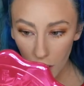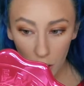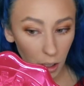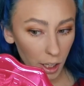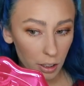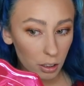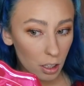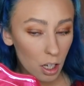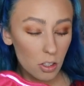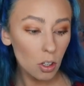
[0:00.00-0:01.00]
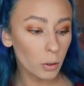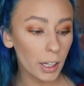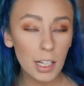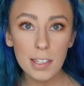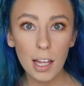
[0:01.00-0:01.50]
Okay, so
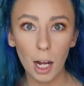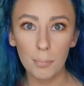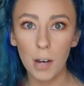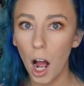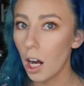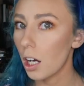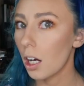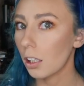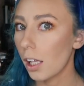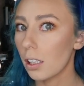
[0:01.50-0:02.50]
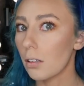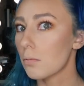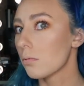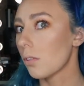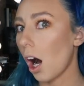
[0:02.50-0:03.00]
like I said, I'm not like
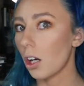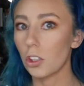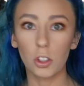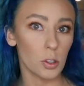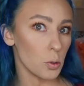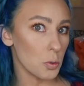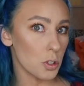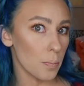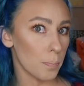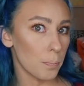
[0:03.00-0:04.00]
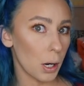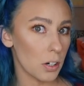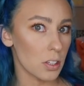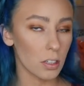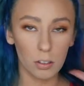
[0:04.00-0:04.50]
a huge
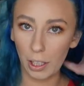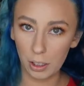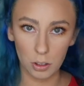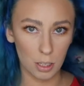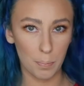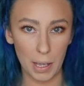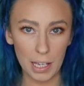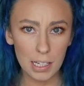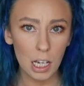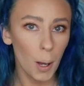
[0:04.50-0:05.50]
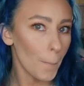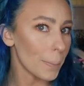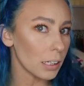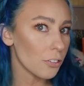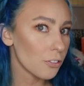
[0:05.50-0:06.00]
person like to bake,
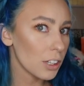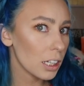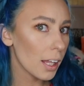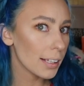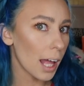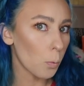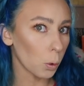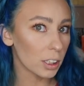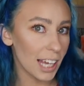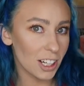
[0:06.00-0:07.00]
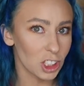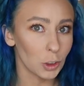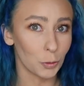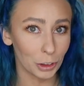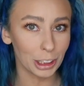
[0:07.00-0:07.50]
but I feel like that worked
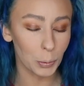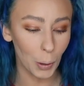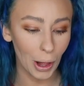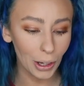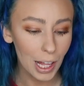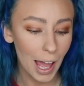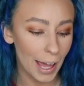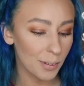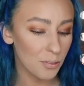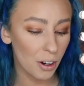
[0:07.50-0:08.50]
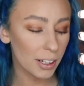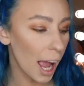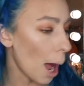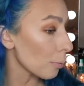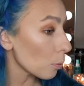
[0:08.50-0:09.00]
actually really well, and I'm very
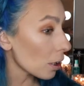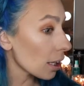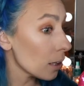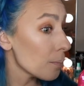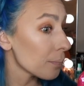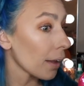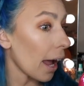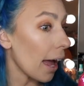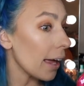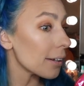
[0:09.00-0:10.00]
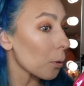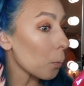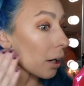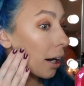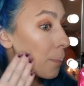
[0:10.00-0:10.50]
happy with it. And
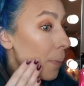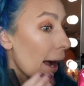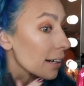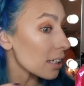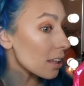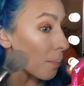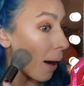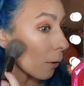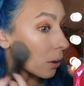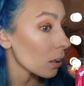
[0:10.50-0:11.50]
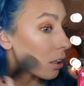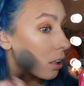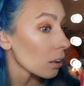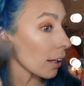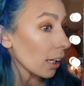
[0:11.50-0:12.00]
where I packed in the powder,
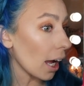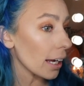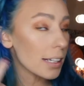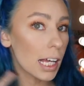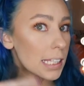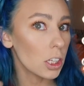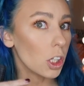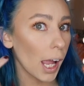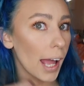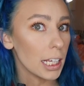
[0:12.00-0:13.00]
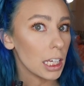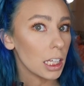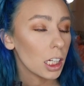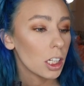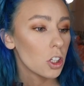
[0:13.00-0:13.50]
like it doesn't look any